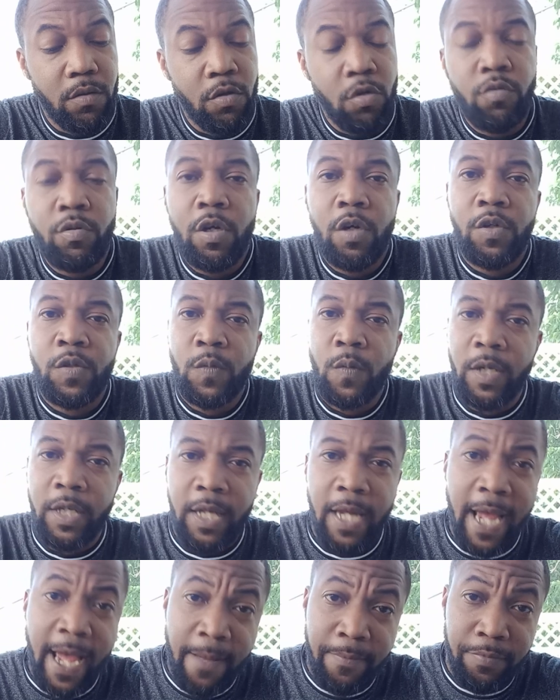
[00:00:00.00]
who knows what
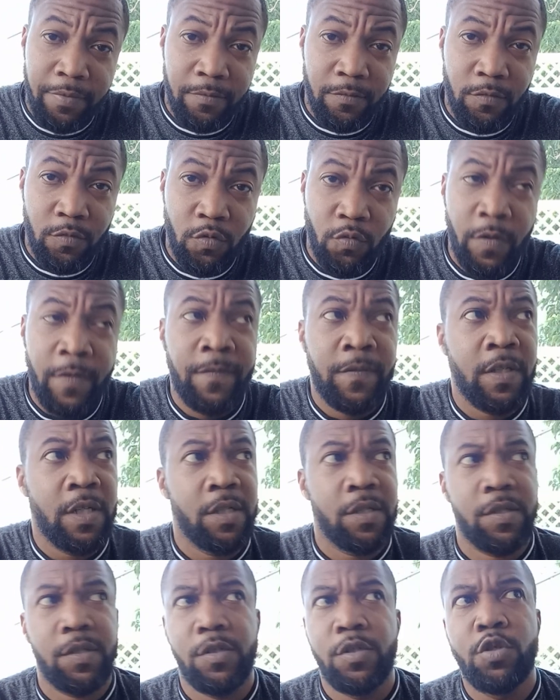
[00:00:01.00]
could happen with
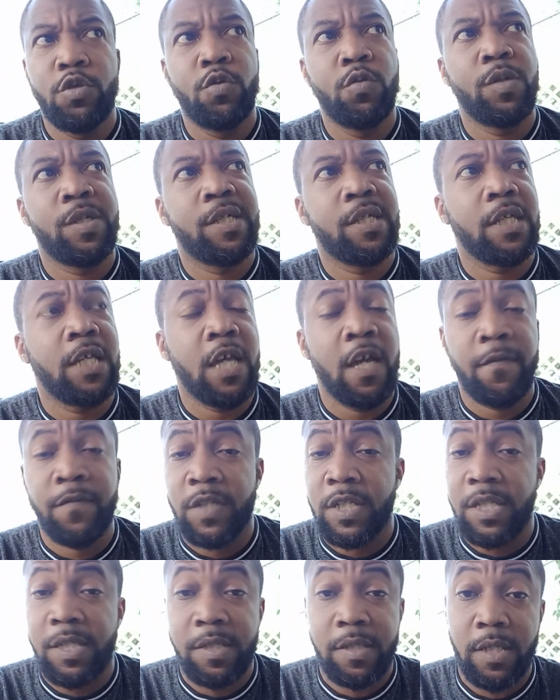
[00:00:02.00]
this new
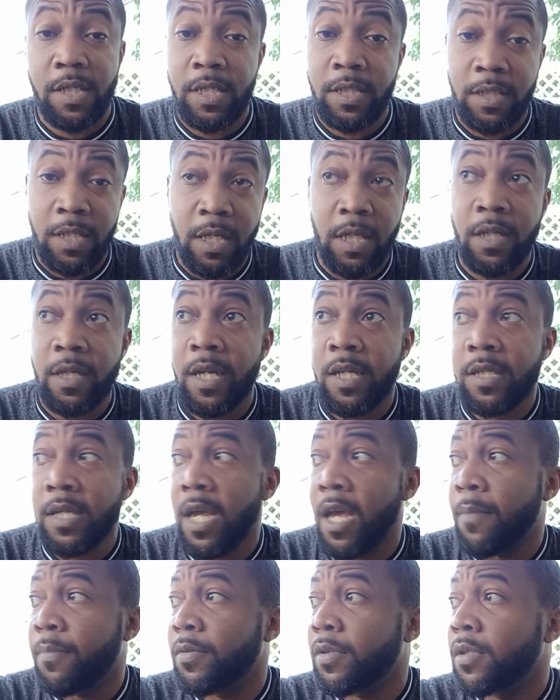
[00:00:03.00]
CFTC thing that's
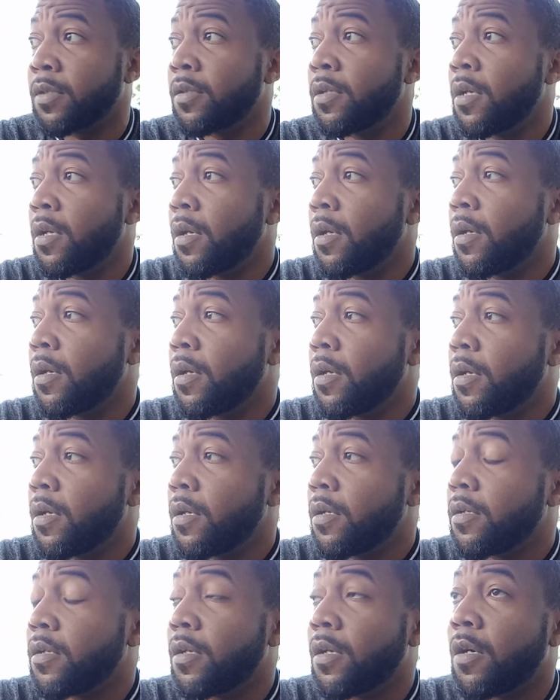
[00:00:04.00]
happening,
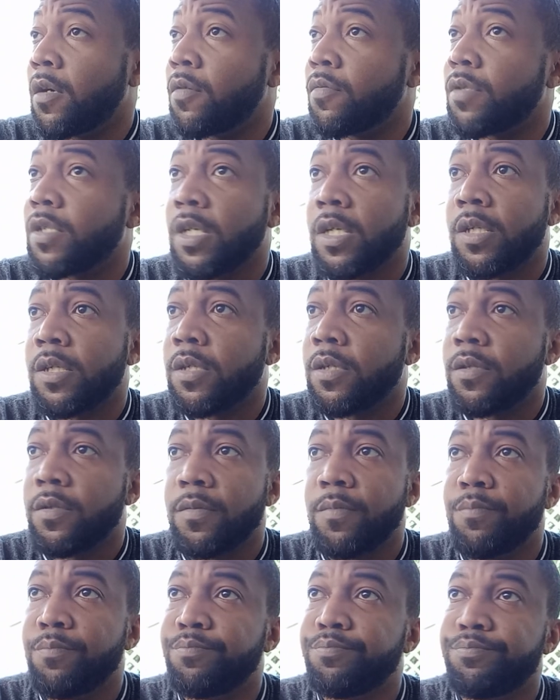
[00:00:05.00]
you know,
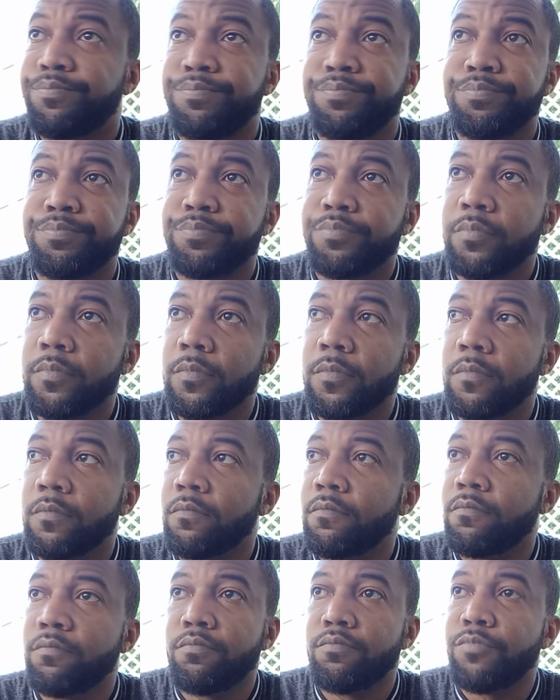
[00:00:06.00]
just
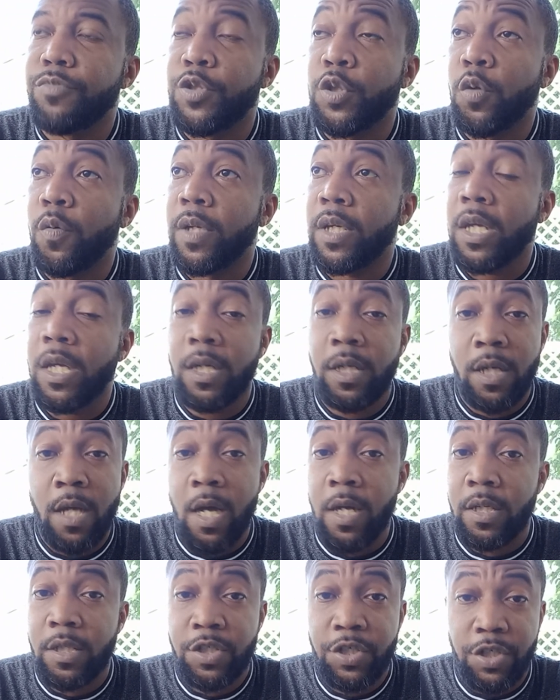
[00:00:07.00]
doing
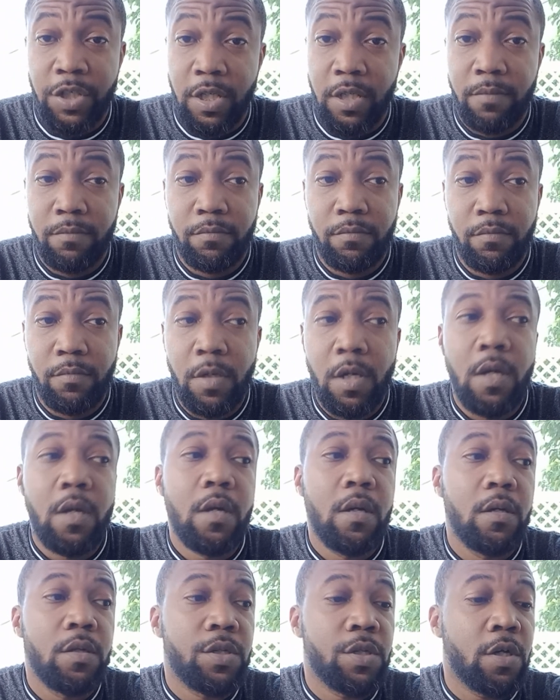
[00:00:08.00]
idiotic shit.
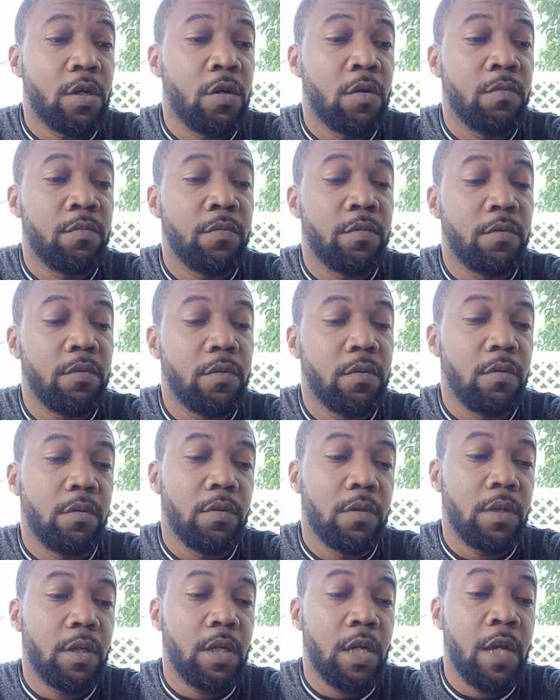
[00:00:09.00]
So
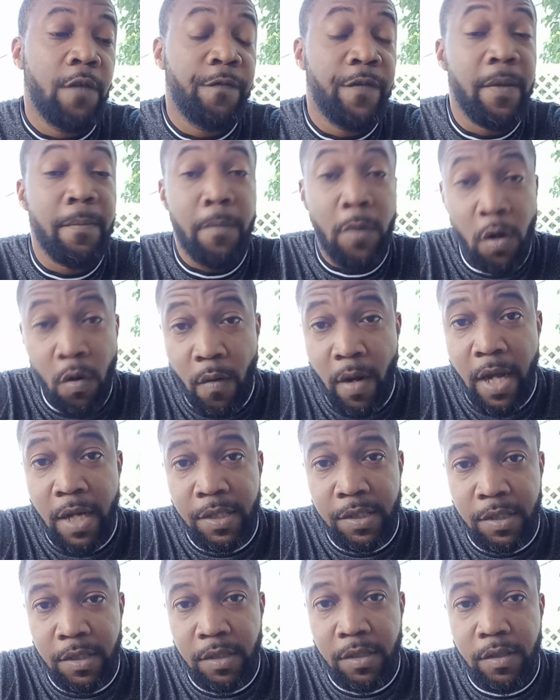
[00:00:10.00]
if it
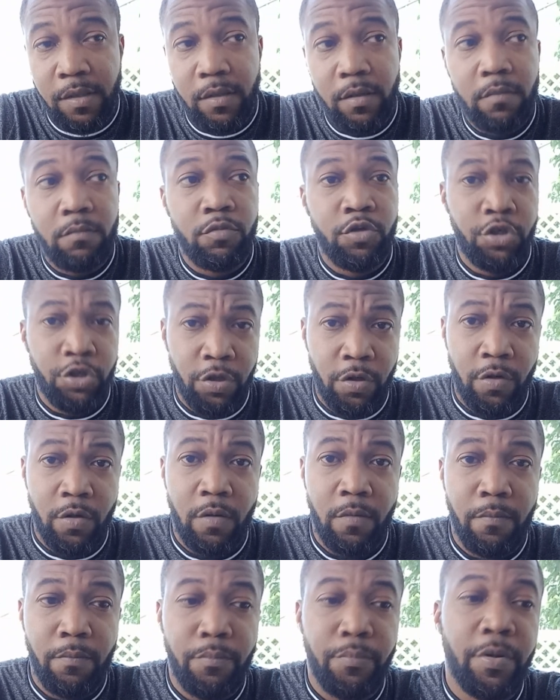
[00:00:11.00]
MOAS's,
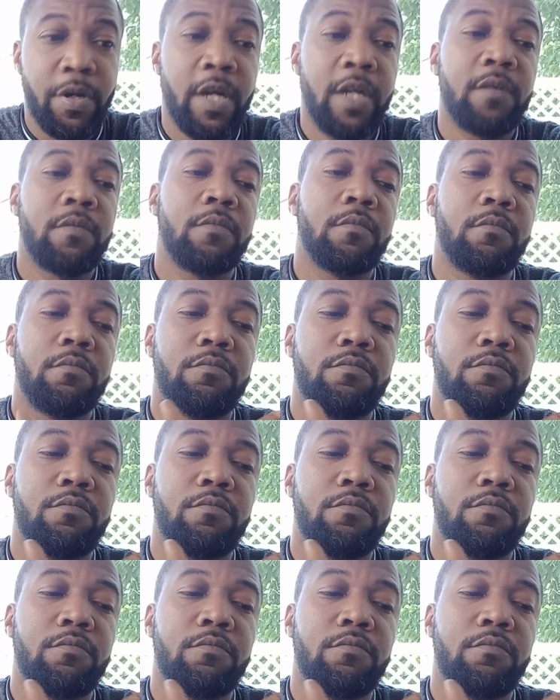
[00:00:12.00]
sure, but